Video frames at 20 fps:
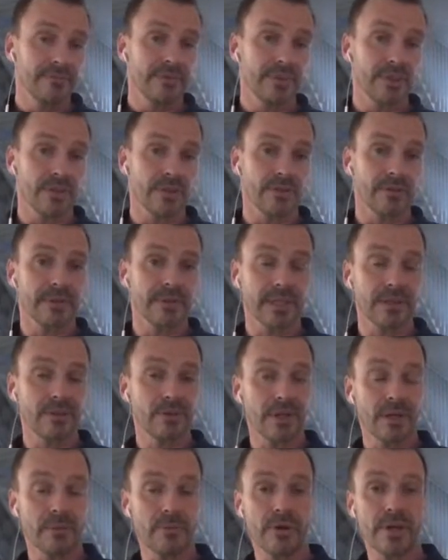you know, in
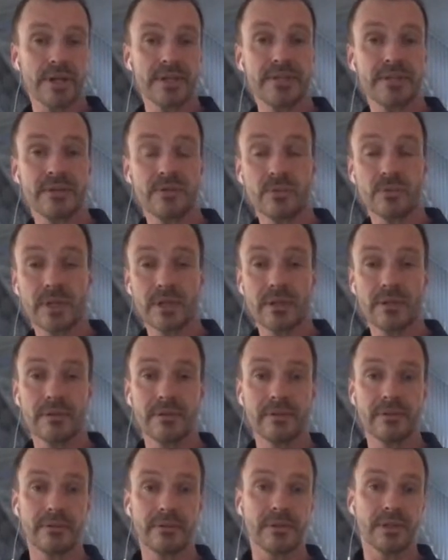collaboration with
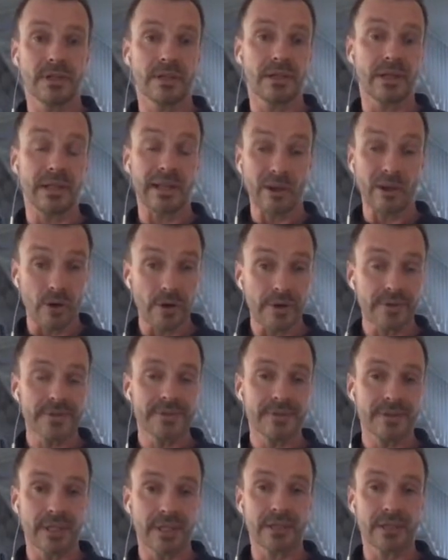a large